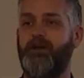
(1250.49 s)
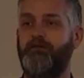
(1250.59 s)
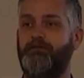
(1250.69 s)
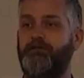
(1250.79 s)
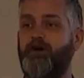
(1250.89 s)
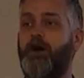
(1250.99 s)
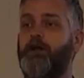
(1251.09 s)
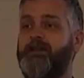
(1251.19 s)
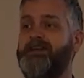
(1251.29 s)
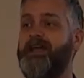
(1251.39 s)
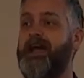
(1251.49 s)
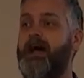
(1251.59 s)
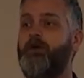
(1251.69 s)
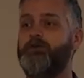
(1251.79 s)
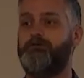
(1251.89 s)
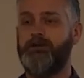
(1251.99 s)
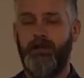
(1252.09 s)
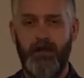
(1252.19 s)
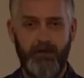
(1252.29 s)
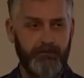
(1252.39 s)
of falling out of
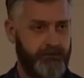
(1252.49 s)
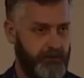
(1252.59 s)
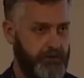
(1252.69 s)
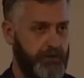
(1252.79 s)
love,